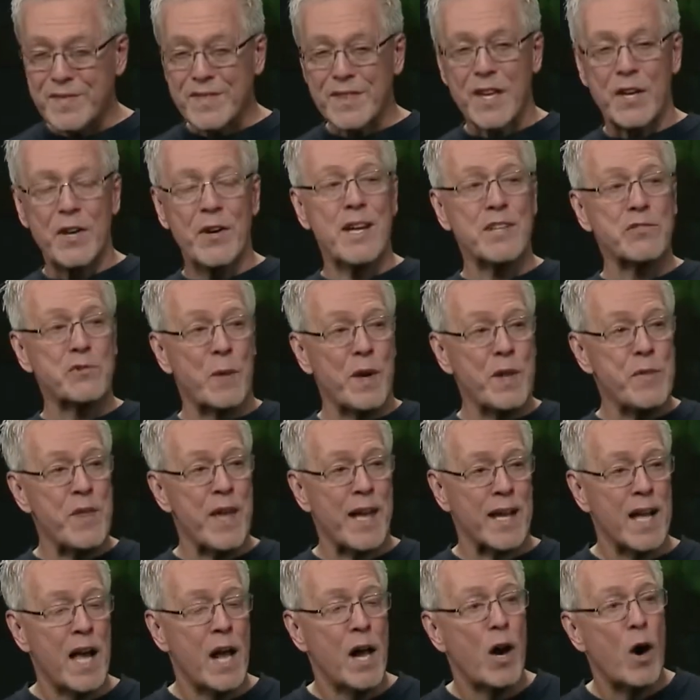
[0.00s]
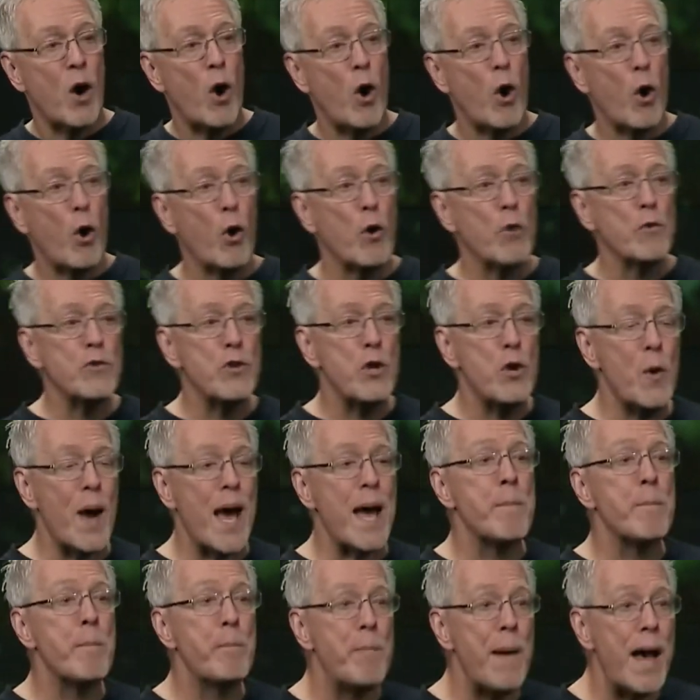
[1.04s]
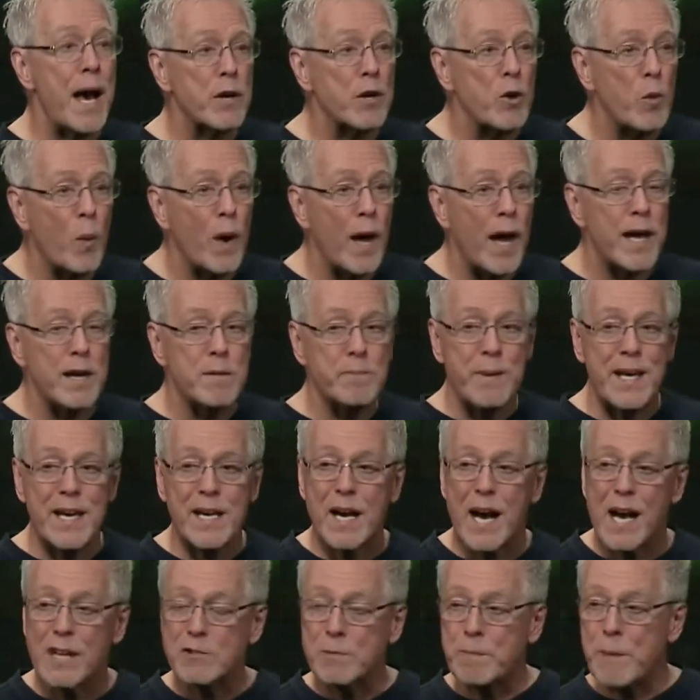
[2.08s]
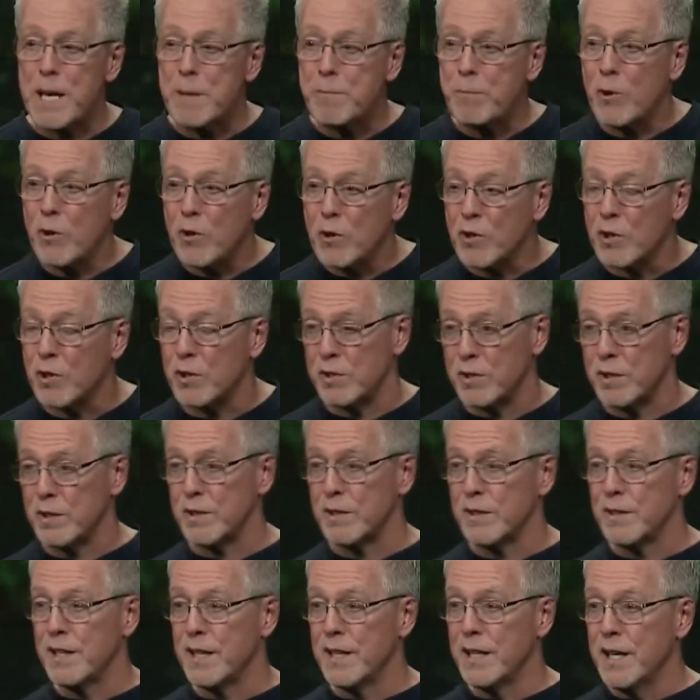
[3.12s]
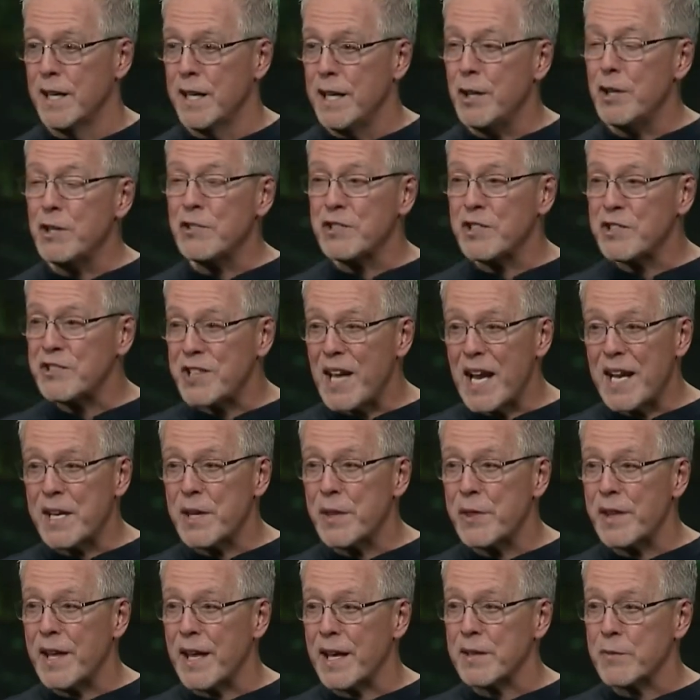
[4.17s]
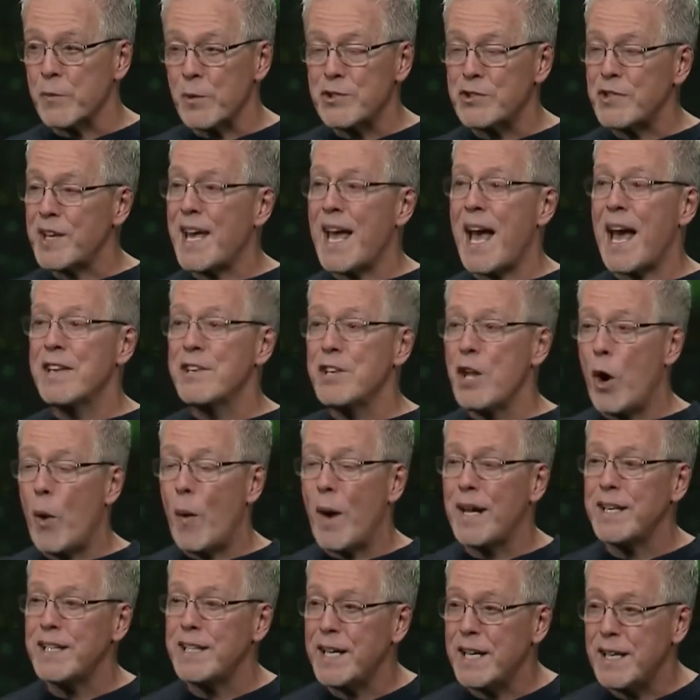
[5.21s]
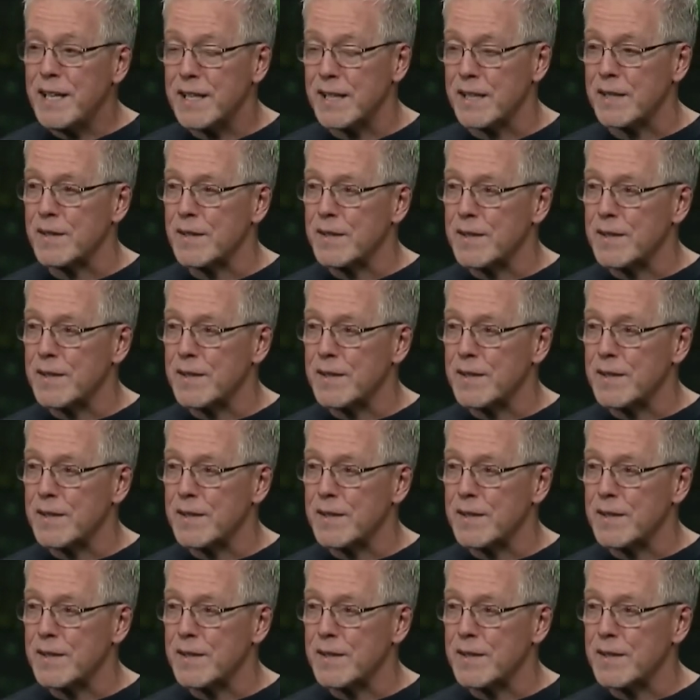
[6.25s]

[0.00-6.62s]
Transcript: And that's one thing. A whole new and better way of being God's people. Here's the second thing, which they had no idea.